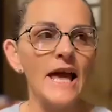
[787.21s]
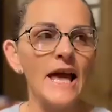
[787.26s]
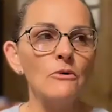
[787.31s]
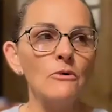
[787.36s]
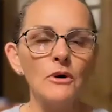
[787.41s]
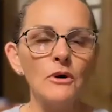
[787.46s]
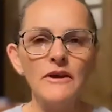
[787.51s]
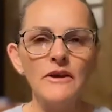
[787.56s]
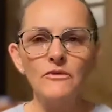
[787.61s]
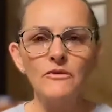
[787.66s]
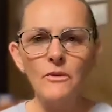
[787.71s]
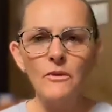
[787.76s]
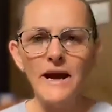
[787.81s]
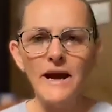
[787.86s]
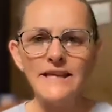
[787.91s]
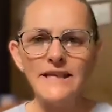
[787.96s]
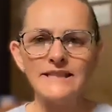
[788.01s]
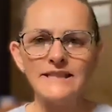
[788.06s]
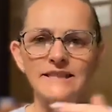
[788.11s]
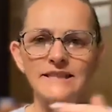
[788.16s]
And we've
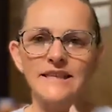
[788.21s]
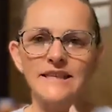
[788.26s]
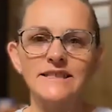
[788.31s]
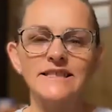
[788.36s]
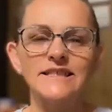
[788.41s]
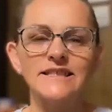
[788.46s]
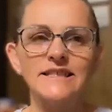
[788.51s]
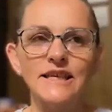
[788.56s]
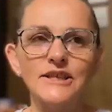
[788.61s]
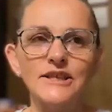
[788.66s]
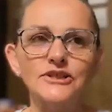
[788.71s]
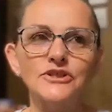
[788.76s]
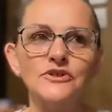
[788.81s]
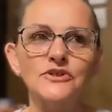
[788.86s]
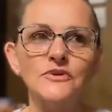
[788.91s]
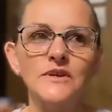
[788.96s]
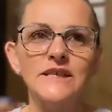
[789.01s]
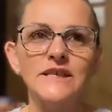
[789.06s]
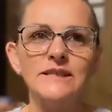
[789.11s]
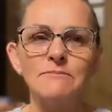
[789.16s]
wasted
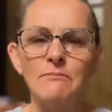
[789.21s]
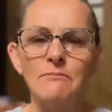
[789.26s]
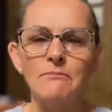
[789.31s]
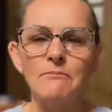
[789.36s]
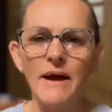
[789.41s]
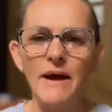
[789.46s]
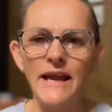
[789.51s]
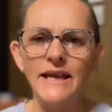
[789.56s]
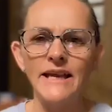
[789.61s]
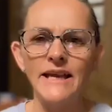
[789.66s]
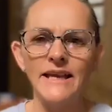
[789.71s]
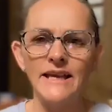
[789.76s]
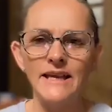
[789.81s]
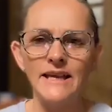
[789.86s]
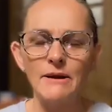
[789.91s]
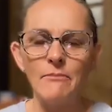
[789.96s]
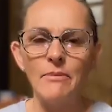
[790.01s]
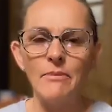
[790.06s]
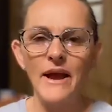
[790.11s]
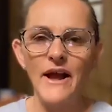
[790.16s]
centuries making
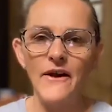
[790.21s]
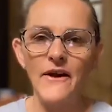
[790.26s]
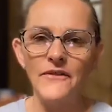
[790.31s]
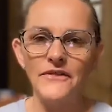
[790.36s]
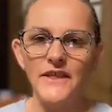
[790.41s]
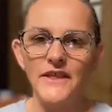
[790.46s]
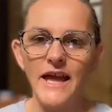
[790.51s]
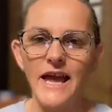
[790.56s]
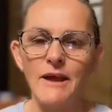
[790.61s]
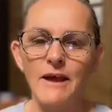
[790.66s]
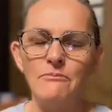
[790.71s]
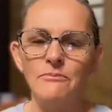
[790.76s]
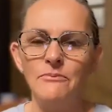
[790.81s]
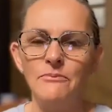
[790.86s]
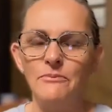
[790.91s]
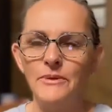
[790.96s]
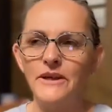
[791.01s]
it about that,